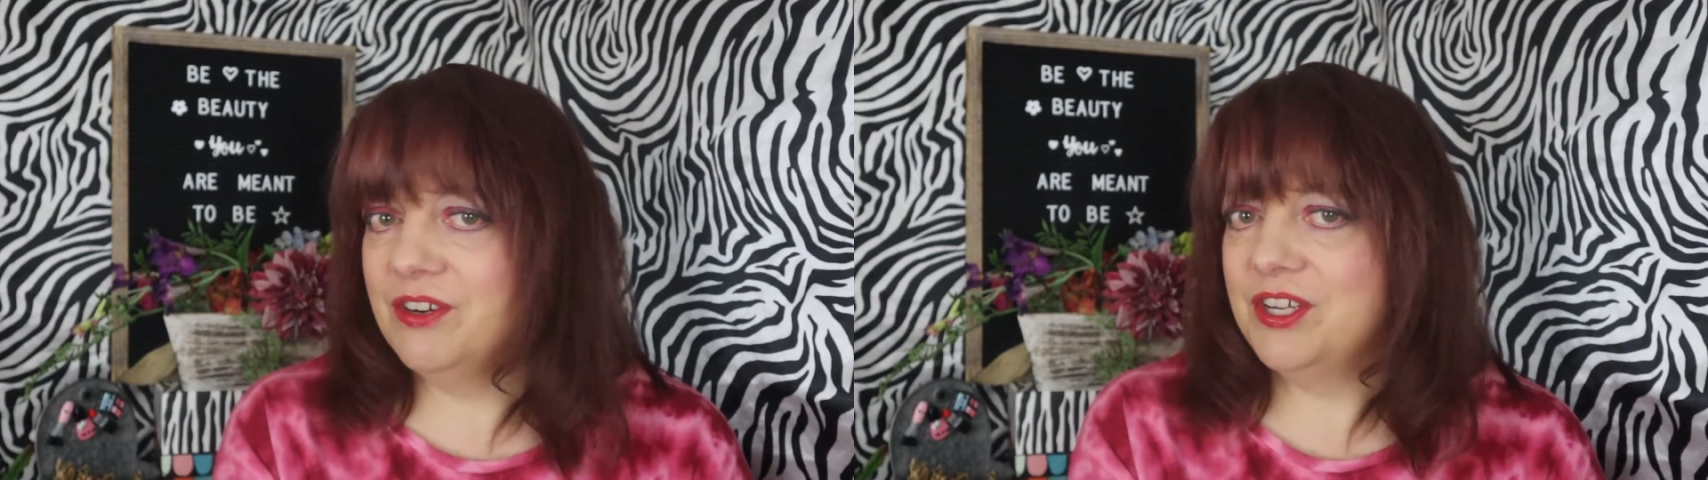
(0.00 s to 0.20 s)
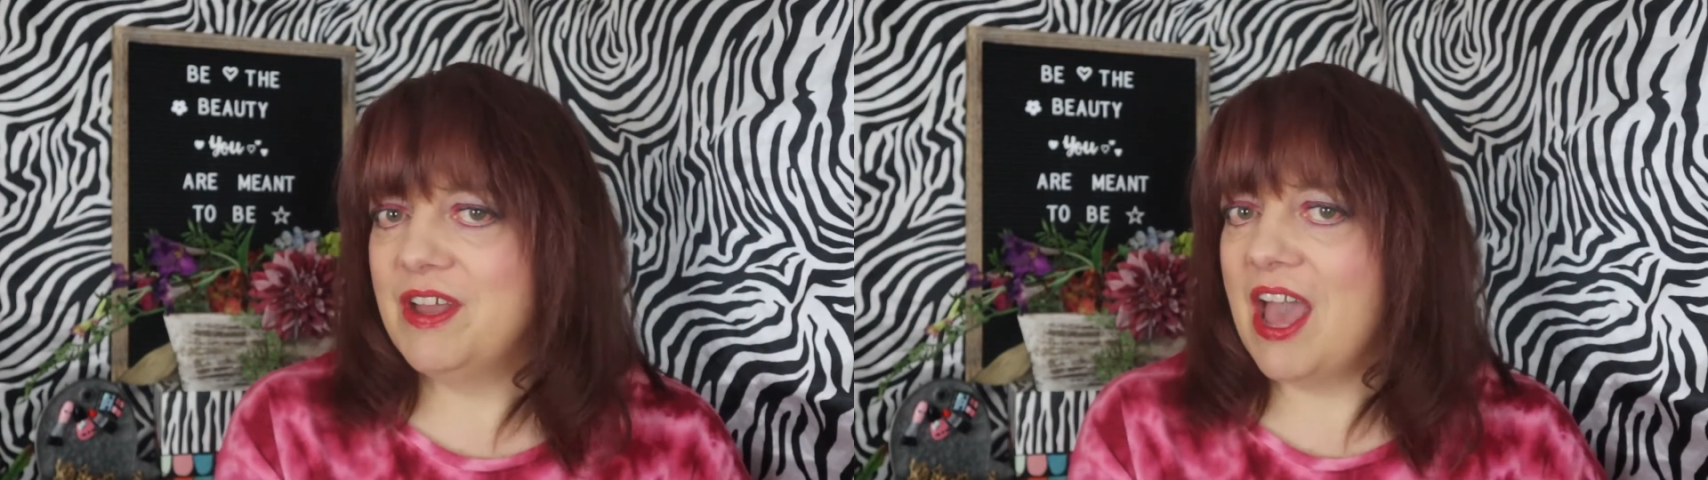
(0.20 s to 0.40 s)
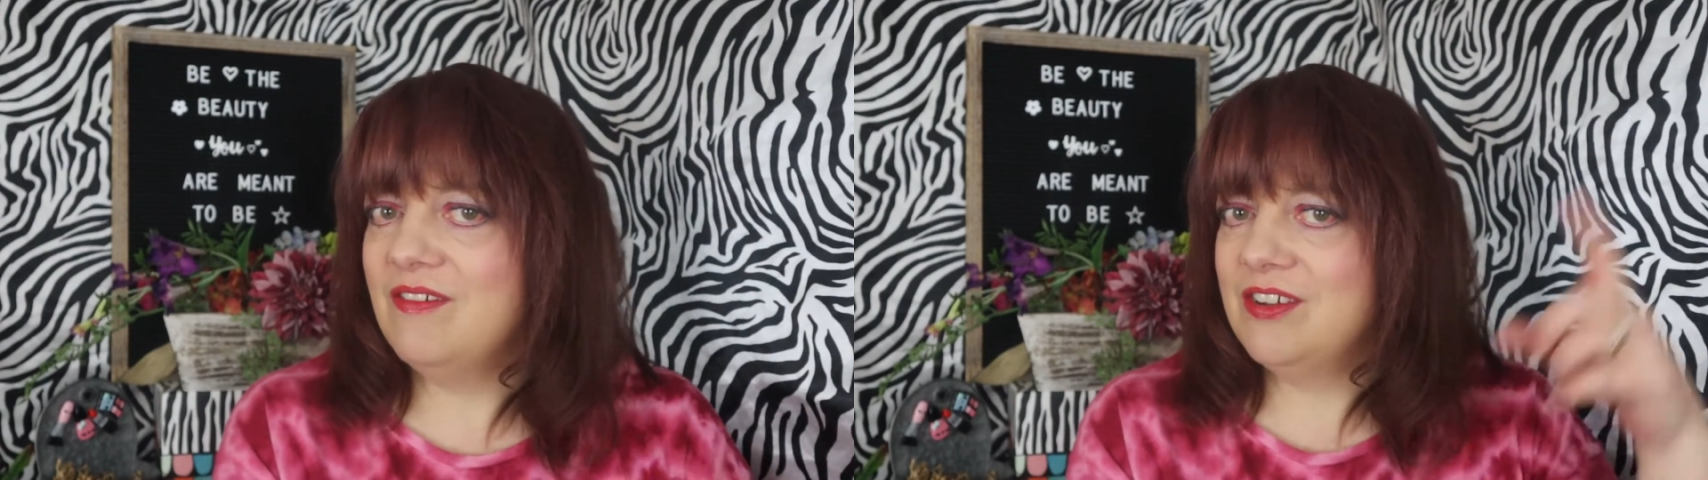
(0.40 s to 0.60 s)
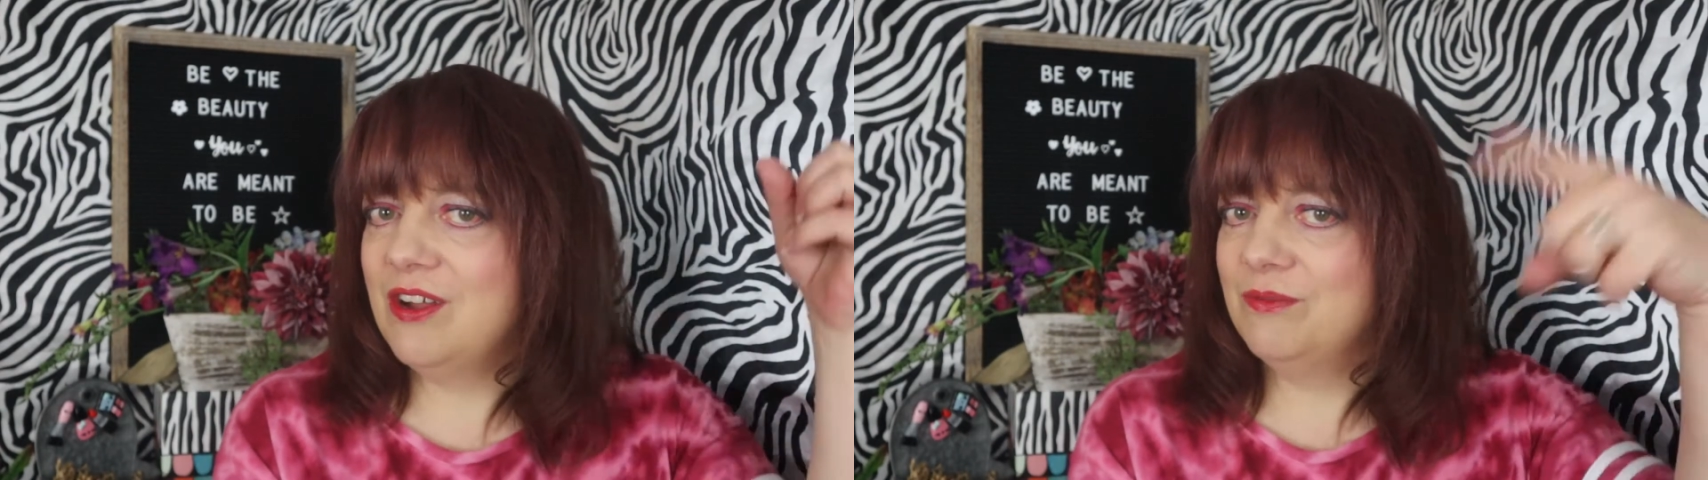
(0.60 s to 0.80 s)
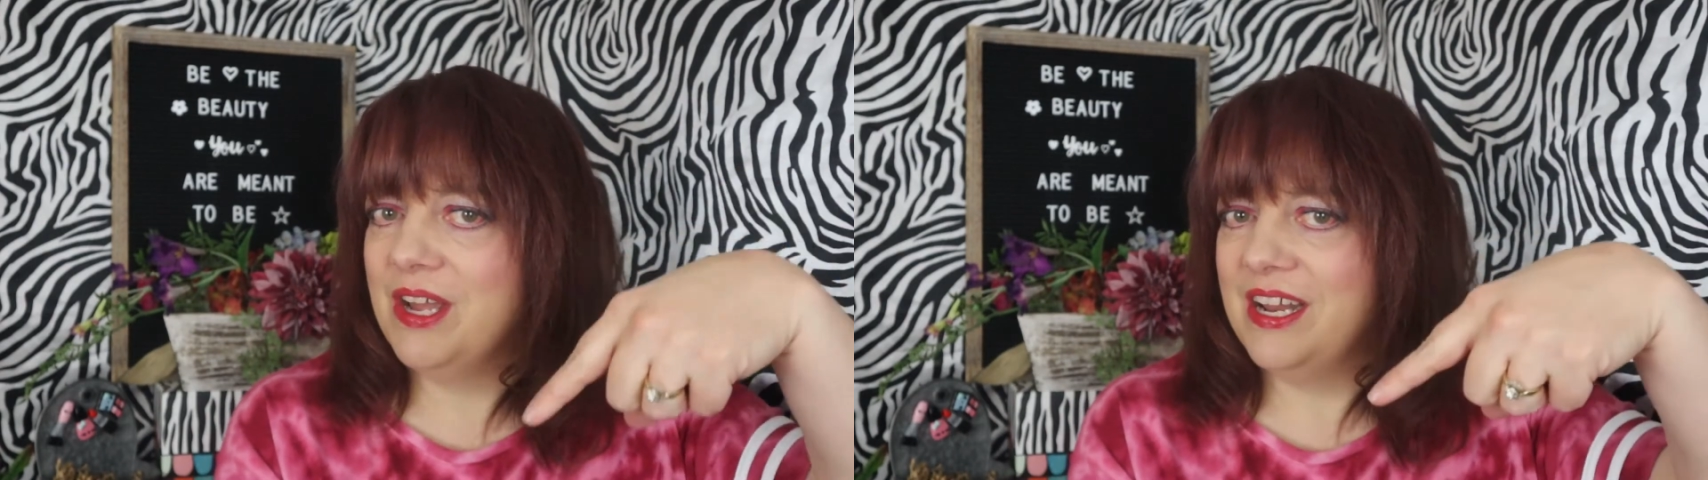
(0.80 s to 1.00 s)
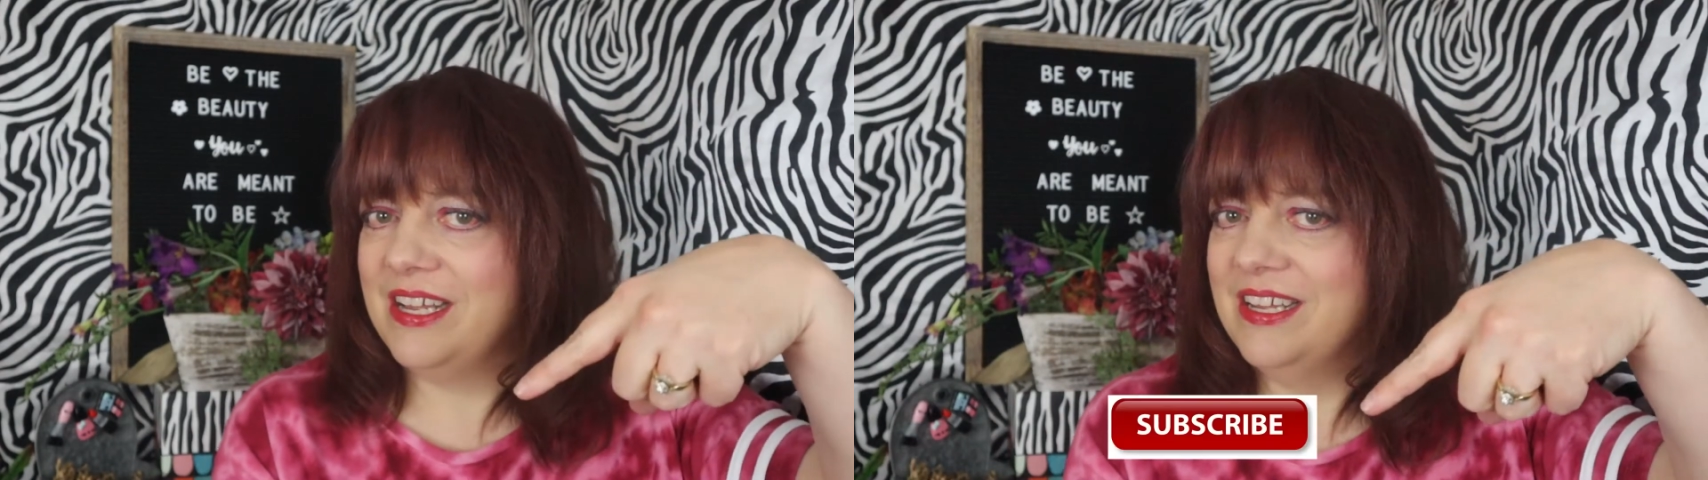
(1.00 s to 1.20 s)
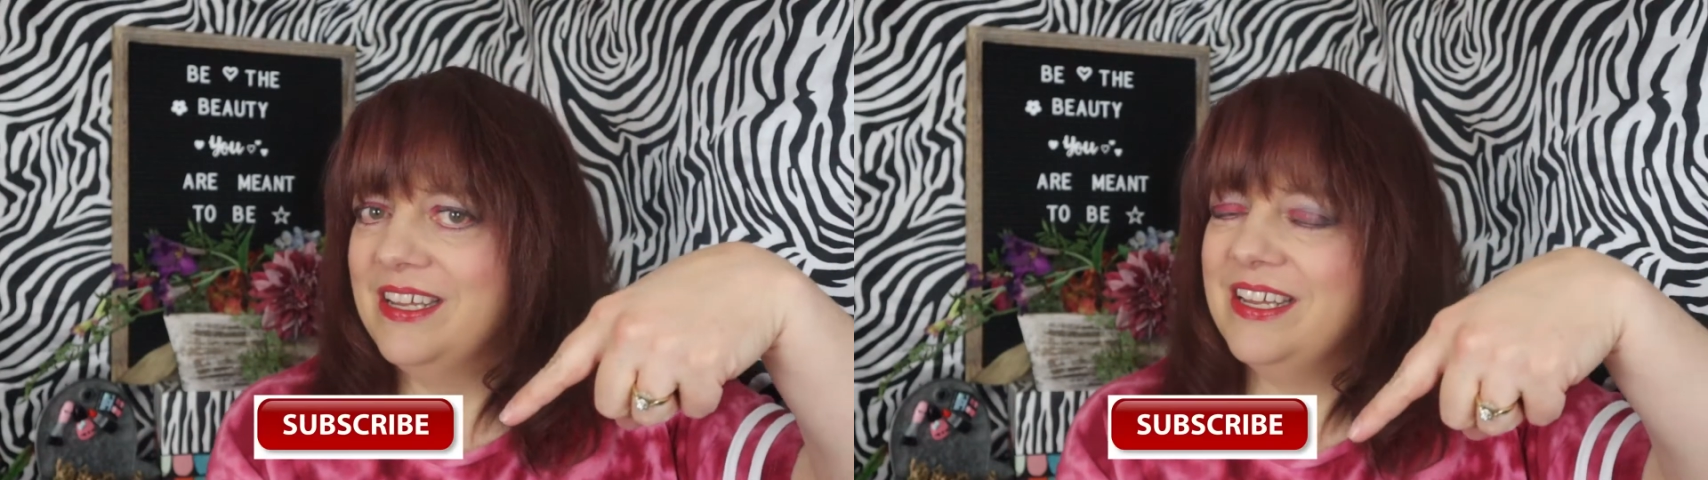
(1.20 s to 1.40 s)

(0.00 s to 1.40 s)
or you haven't already,